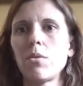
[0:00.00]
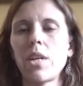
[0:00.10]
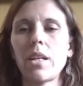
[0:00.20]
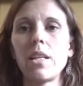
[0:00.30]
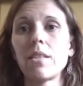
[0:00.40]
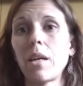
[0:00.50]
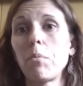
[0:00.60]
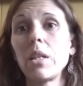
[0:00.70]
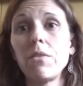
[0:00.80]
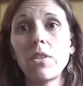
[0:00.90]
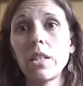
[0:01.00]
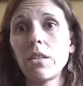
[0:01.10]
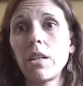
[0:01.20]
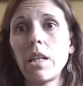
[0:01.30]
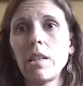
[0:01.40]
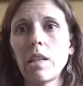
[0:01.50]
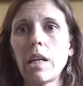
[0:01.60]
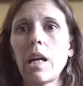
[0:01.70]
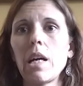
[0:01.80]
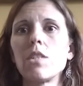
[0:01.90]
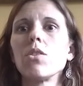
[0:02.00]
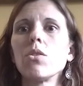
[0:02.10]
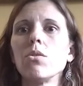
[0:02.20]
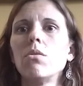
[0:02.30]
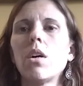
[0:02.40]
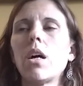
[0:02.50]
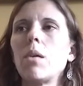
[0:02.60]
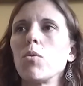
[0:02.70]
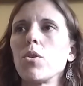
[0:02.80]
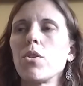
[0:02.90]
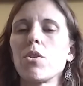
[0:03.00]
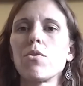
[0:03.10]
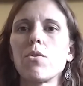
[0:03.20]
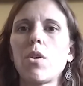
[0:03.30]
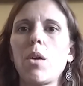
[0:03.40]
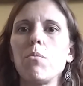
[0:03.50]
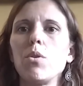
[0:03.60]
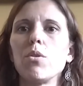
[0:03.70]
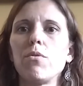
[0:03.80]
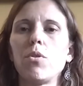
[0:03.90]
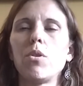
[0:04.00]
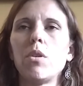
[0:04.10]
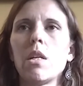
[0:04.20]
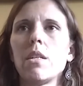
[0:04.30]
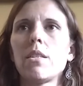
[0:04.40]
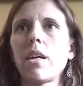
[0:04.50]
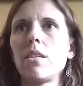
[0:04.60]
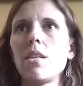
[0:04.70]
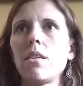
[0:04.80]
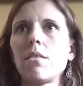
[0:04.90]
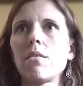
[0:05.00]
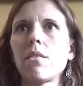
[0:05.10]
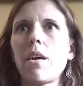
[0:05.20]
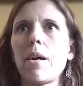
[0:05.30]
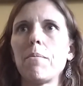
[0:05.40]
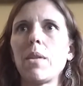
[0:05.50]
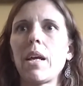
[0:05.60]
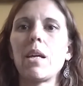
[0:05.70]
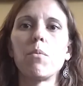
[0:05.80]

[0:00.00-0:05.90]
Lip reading: techniques like belief clearing, like I do, or there's beautiful techniques like